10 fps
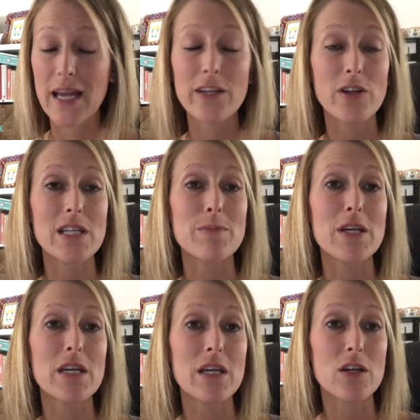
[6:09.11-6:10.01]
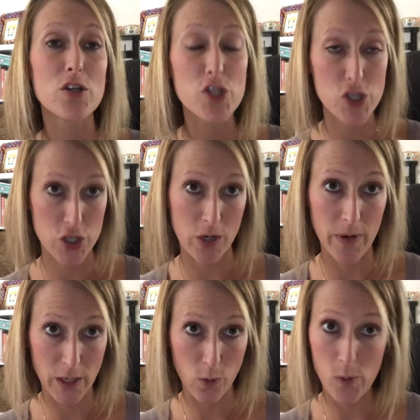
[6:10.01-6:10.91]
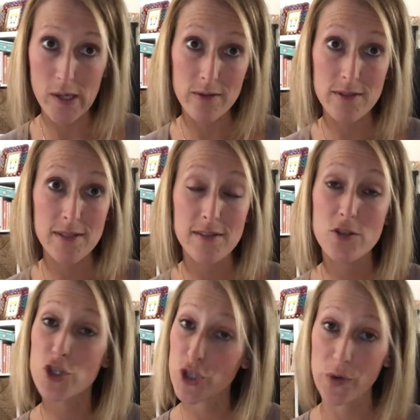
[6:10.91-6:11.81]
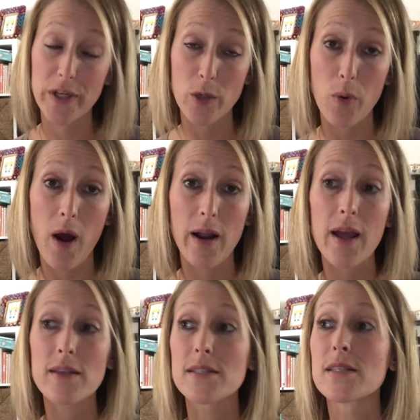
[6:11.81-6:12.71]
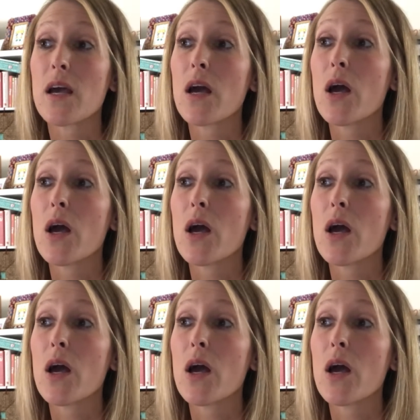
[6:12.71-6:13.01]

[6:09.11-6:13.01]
and you need to be sharing your oils, sharing your products.